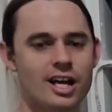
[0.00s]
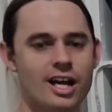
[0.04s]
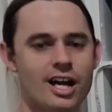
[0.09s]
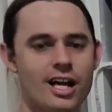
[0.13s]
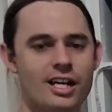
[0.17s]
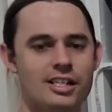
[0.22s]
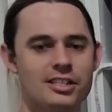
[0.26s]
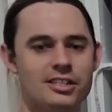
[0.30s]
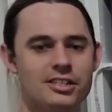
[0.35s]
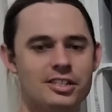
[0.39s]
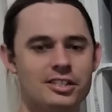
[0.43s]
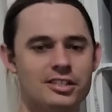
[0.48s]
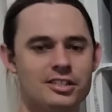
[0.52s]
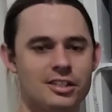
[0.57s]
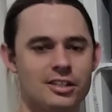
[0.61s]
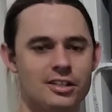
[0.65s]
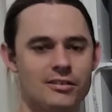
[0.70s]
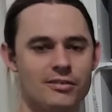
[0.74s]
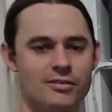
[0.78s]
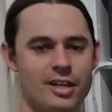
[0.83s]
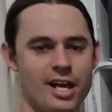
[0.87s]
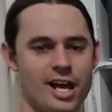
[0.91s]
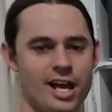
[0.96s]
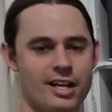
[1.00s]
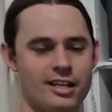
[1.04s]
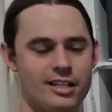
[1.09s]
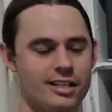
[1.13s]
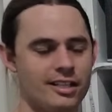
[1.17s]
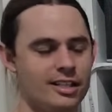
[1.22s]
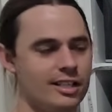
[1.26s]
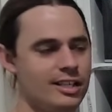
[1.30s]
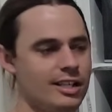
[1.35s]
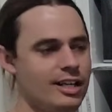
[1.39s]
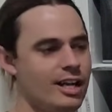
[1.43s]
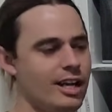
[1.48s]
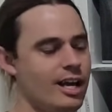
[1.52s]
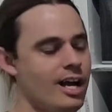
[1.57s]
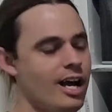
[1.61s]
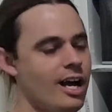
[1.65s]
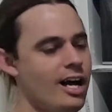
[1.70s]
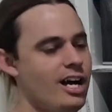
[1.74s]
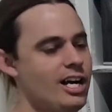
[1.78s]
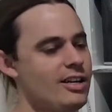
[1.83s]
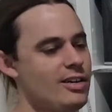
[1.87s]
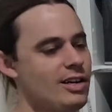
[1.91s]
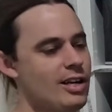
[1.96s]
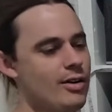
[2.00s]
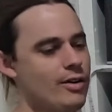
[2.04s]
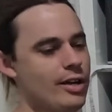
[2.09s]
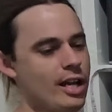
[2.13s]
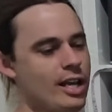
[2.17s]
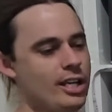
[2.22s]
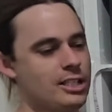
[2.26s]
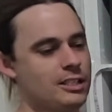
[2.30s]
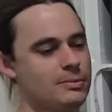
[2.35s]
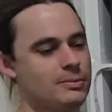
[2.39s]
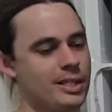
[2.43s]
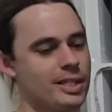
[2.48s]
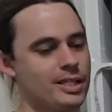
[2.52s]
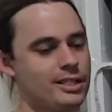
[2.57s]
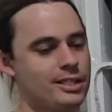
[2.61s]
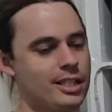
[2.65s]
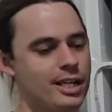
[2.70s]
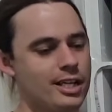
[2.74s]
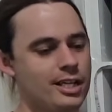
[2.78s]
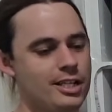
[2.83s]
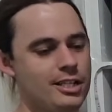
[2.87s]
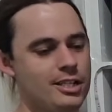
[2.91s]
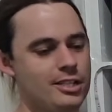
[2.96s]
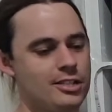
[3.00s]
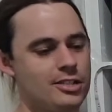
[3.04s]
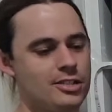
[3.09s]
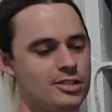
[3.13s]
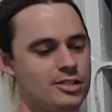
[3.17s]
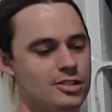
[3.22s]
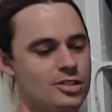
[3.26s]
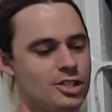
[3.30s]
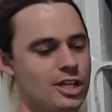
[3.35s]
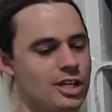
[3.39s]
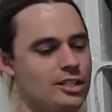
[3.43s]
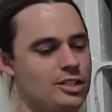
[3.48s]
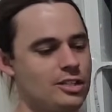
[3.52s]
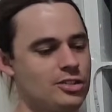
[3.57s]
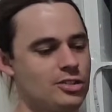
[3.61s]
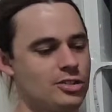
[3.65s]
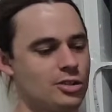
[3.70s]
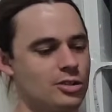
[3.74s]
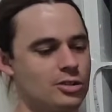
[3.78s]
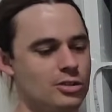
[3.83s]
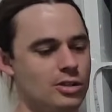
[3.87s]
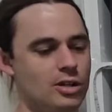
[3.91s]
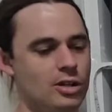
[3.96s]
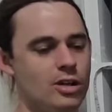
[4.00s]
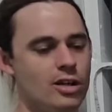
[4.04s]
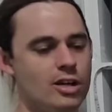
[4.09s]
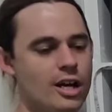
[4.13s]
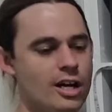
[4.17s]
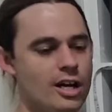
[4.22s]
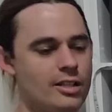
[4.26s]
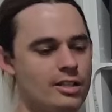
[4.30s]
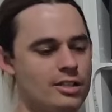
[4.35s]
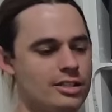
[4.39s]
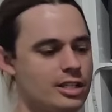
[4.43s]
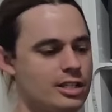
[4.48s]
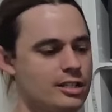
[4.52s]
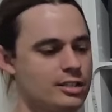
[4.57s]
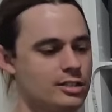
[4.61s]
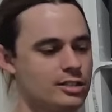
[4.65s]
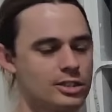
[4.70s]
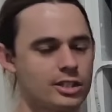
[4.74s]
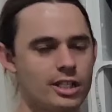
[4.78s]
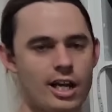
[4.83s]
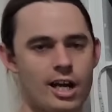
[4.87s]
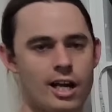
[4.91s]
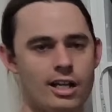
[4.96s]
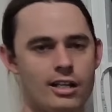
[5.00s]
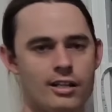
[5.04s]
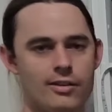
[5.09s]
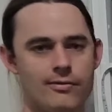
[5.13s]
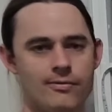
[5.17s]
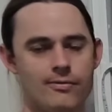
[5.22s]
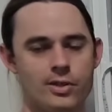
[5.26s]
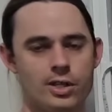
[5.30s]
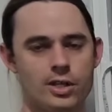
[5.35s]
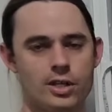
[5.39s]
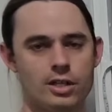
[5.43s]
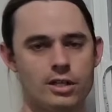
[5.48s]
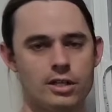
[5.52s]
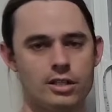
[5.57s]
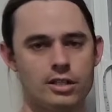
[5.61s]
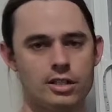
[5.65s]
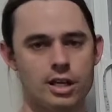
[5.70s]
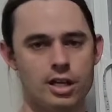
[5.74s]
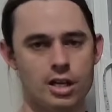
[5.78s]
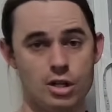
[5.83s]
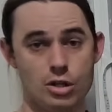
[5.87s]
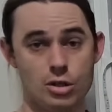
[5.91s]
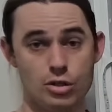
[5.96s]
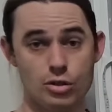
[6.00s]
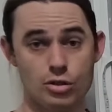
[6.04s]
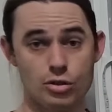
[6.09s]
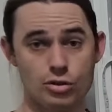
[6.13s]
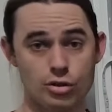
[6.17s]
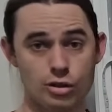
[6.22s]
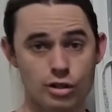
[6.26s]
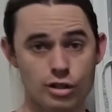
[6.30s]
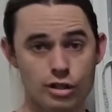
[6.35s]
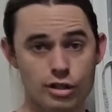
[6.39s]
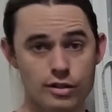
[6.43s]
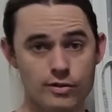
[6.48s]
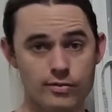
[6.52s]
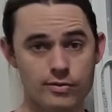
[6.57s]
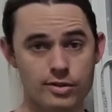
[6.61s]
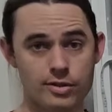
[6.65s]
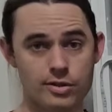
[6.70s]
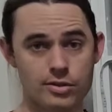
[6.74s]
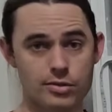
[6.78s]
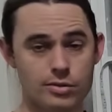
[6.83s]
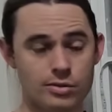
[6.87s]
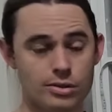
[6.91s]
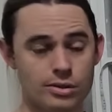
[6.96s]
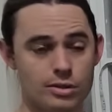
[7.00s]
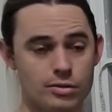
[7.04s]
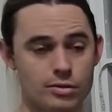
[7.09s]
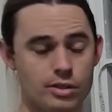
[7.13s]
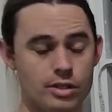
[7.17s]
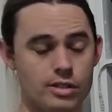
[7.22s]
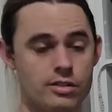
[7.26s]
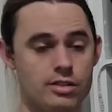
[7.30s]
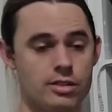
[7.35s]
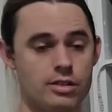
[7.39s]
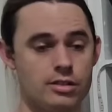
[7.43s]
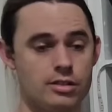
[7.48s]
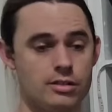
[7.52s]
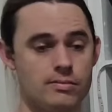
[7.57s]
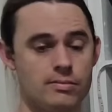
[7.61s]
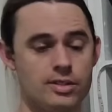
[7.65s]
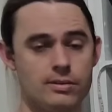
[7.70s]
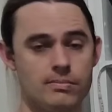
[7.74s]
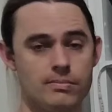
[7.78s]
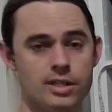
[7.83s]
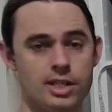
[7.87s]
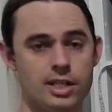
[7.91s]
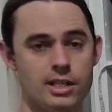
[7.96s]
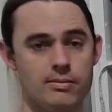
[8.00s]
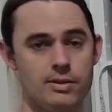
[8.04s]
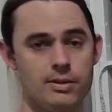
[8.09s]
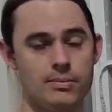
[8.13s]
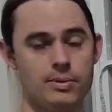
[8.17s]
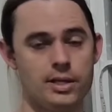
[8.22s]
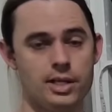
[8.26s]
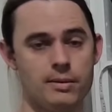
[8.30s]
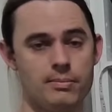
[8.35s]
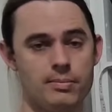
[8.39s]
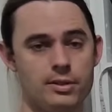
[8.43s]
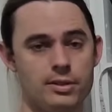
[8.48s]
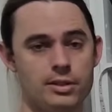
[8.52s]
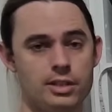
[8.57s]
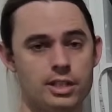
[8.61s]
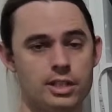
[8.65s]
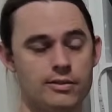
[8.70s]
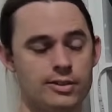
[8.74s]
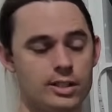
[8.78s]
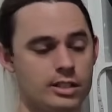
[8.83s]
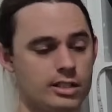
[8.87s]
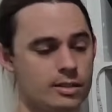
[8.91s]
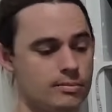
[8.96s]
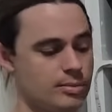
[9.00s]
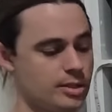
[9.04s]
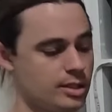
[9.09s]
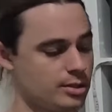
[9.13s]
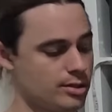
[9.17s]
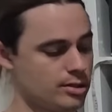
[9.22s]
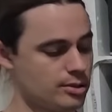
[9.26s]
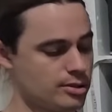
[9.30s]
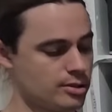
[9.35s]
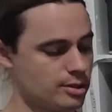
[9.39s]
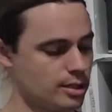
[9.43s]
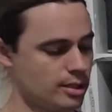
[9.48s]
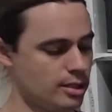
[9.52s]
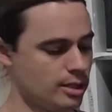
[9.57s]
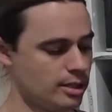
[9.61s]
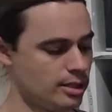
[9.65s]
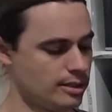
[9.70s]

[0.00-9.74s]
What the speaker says: ask yourself that. Are our expectations just too high? Does Scarlet and Violet deserve the sort of criticism that maybe people are giving it? Because